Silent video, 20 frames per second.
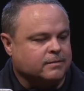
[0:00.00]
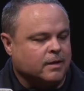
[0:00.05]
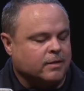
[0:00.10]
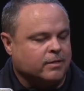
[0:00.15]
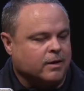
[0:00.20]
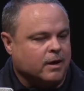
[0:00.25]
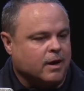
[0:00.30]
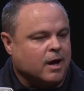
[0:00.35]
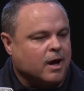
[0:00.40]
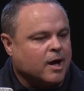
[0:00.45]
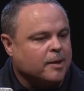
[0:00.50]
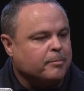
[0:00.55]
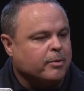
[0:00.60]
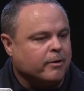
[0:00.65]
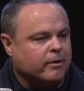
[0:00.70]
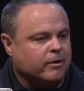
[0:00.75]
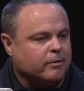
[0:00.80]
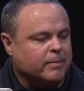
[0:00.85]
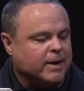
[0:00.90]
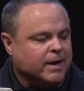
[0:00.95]
the odd
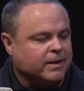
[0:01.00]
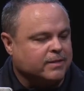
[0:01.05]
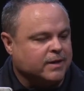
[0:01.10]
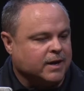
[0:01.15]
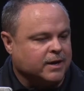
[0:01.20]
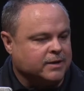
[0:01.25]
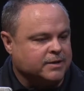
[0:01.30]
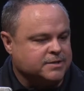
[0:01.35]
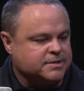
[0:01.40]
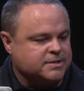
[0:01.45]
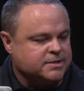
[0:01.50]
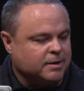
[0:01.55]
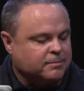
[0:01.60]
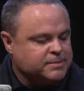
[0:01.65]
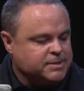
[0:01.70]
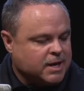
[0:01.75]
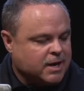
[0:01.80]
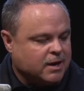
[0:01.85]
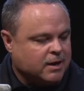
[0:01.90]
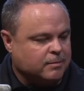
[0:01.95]
part about that is
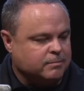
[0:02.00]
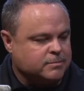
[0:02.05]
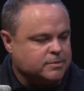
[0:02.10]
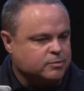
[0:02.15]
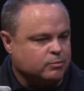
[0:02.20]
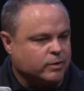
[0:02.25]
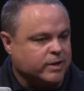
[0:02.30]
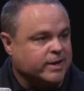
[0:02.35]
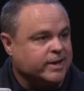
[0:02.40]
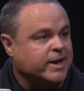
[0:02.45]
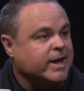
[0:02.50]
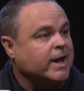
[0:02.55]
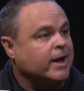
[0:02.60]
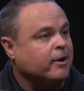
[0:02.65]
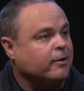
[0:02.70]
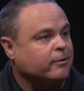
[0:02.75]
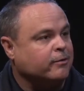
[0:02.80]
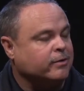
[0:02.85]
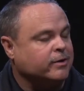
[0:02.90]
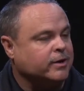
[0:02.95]
sometimes we
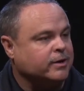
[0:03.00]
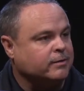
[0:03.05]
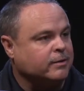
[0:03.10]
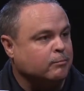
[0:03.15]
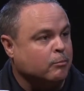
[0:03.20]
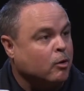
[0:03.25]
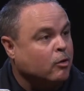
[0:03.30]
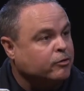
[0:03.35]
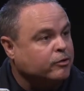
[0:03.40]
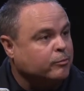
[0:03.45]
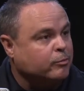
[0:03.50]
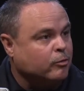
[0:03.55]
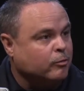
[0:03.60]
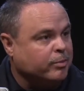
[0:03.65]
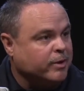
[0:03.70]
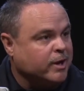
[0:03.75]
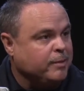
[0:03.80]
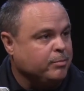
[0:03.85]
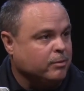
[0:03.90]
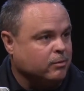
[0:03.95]
encounter it multiple
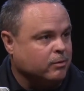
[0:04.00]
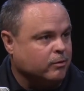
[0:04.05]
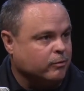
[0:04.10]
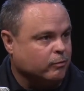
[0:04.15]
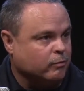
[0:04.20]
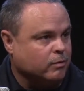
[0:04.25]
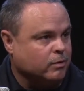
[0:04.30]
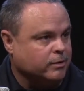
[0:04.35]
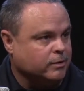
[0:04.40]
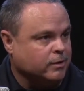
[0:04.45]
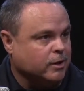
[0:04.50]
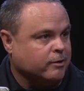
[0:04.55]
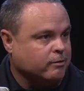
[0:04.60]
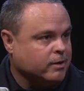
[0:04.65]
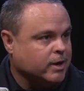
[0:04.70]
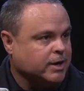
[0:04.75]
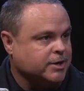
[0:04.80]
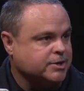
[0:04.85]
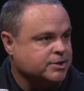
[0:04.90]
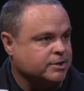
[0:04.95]
people on one
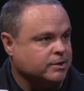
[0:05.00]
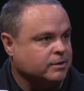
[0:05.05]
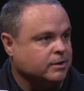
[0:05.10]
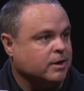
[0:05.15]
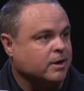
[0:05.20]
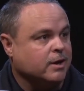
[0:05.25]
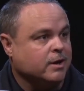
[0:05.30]
location